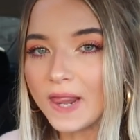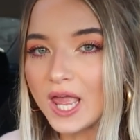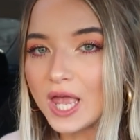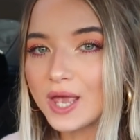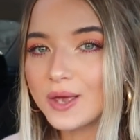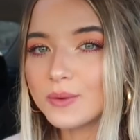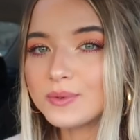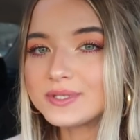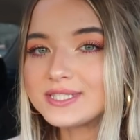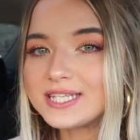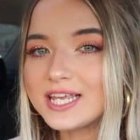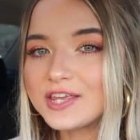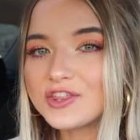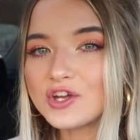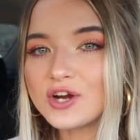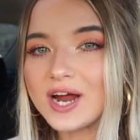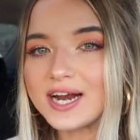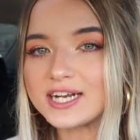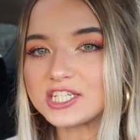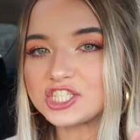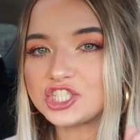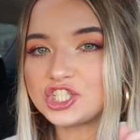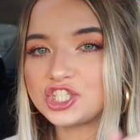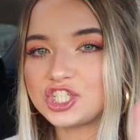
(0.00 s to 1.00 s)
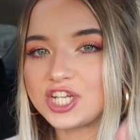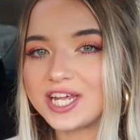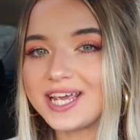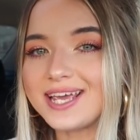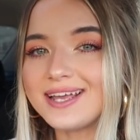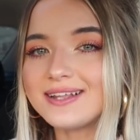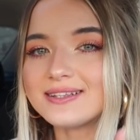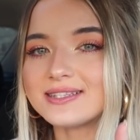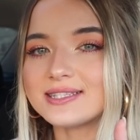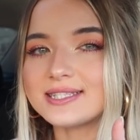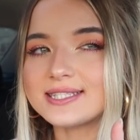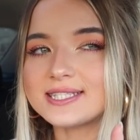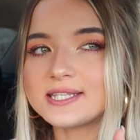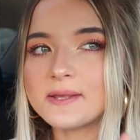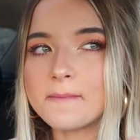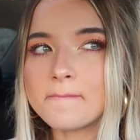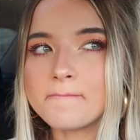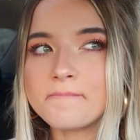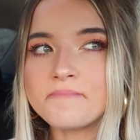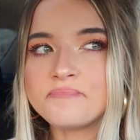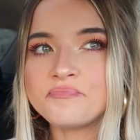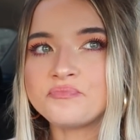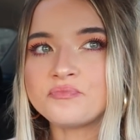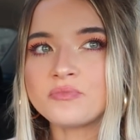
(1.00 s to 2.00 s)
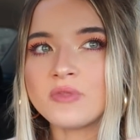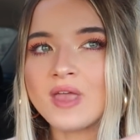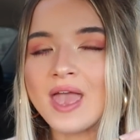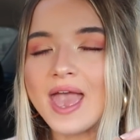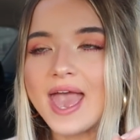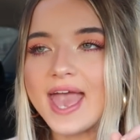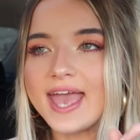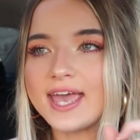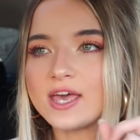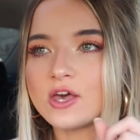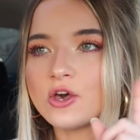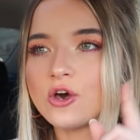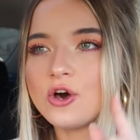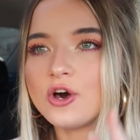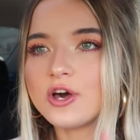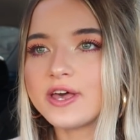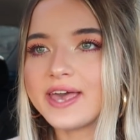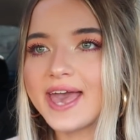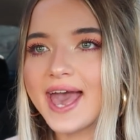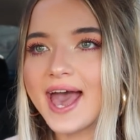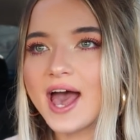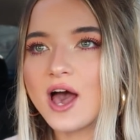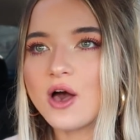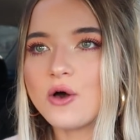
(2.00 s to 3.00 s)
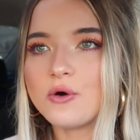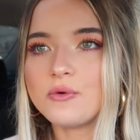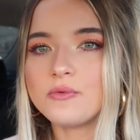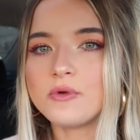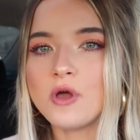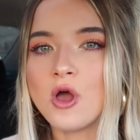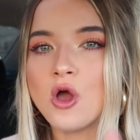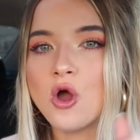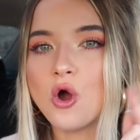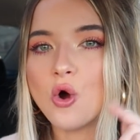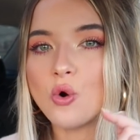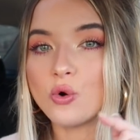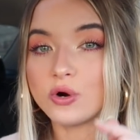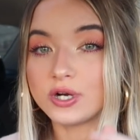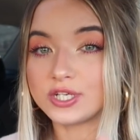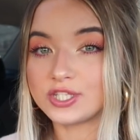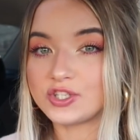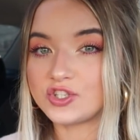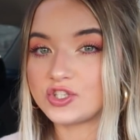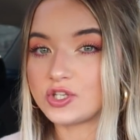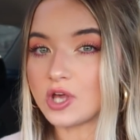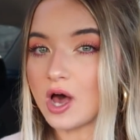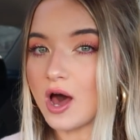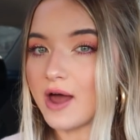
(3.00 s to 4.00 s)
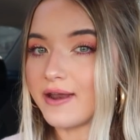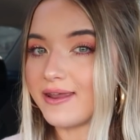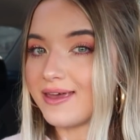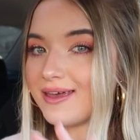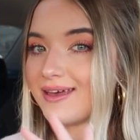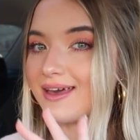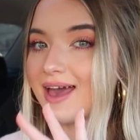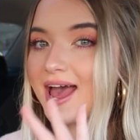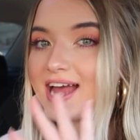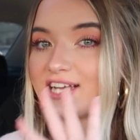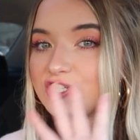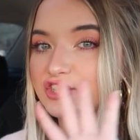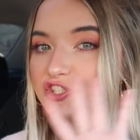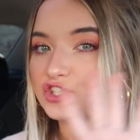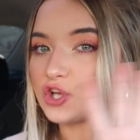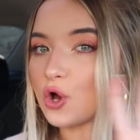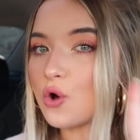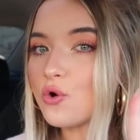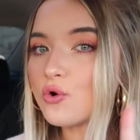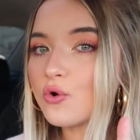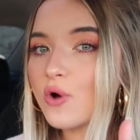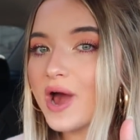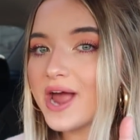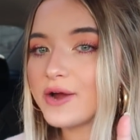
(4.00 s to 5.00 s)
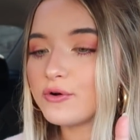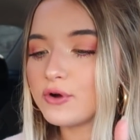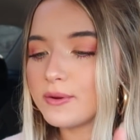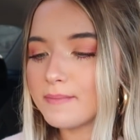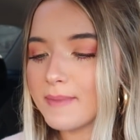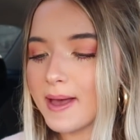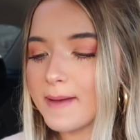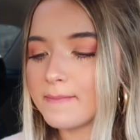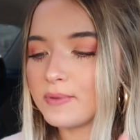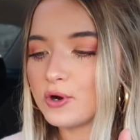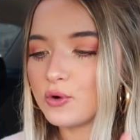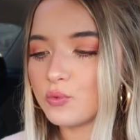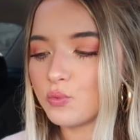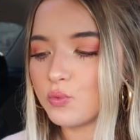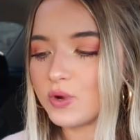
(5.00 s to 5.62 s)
It was either at a Sheetz, a cookout, or Sonic. I don't quite remember